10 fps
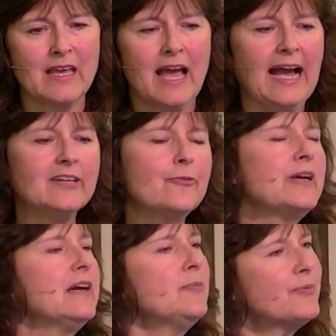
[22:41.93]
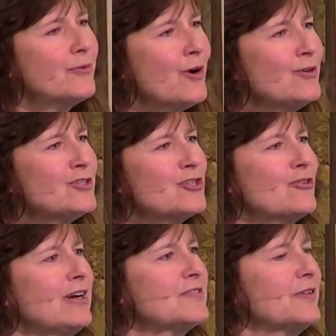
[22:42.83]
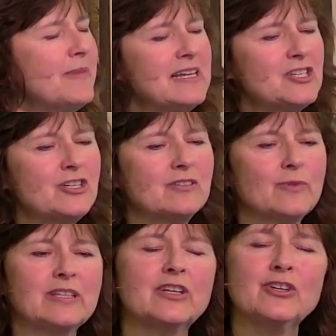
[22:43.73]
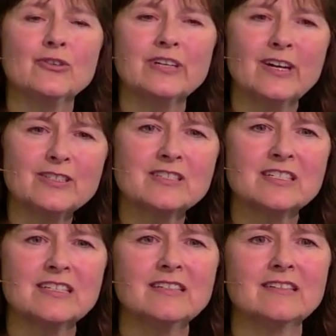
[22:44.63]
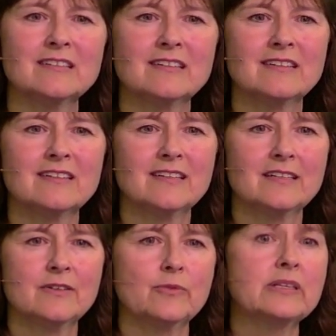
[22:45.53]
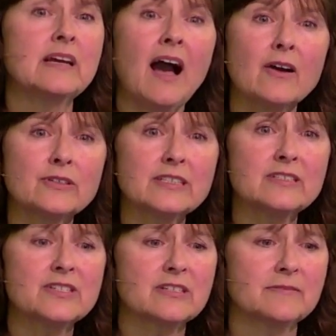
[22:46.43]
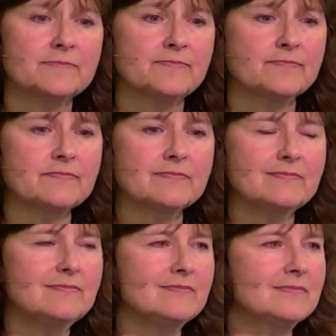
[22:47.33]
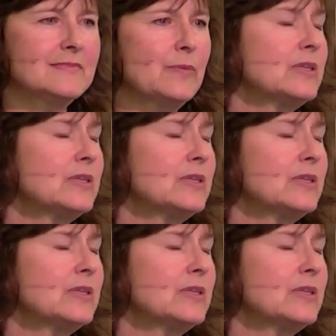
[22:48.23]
And if we approach transformation with curiosity, with courage, with